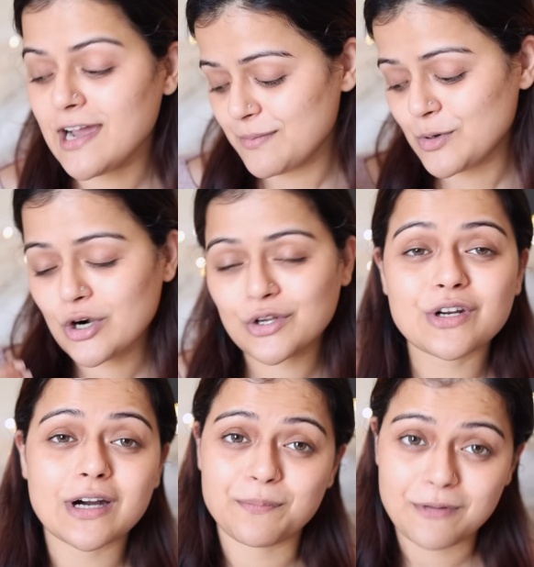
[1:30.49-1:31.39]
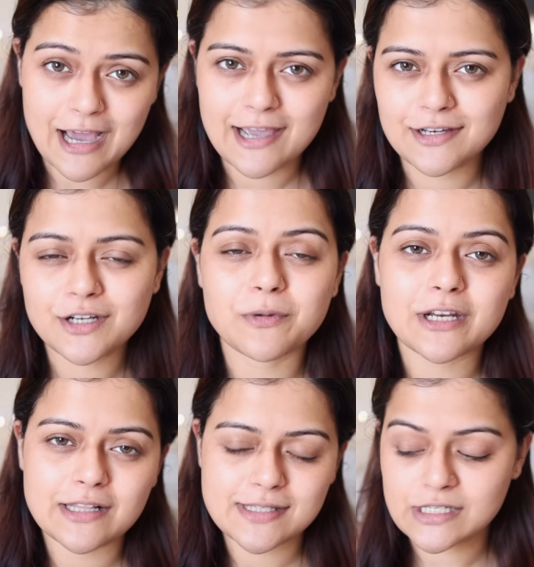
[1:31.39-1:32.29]
I'm not going to apply it, but
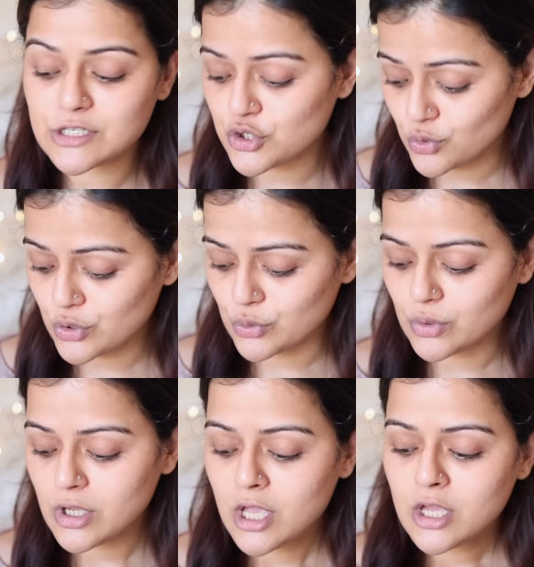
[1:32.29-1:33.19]
I'll still show you.